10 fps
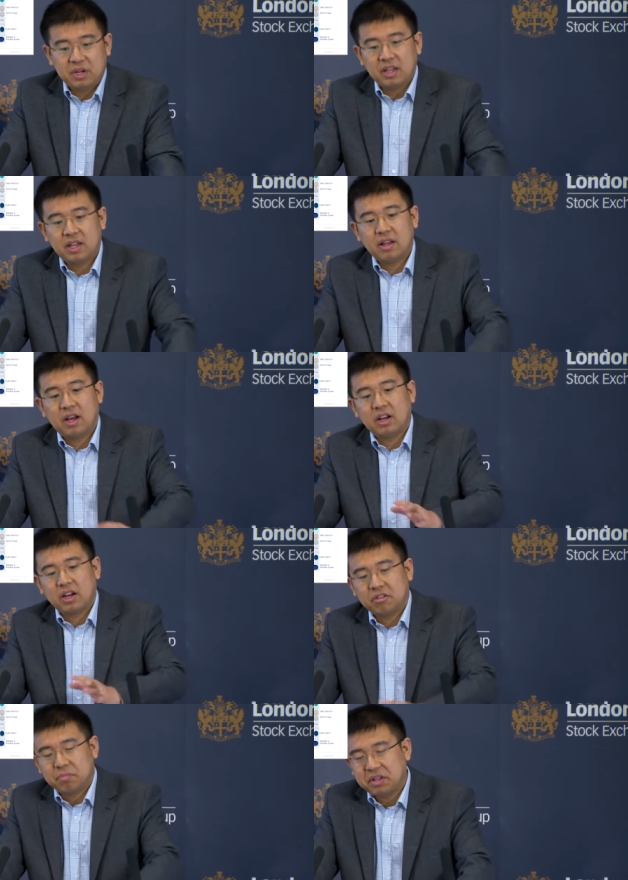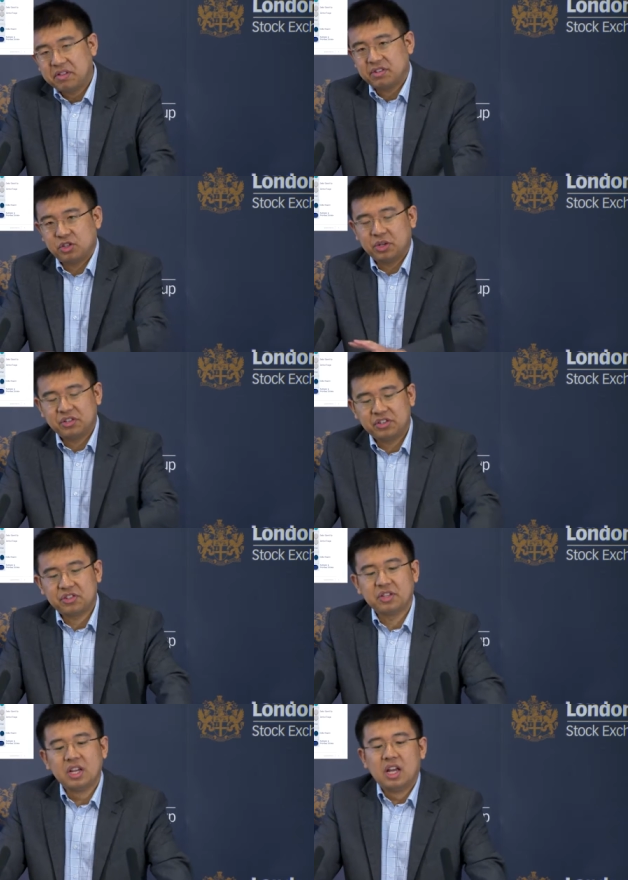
but I admit there's a transition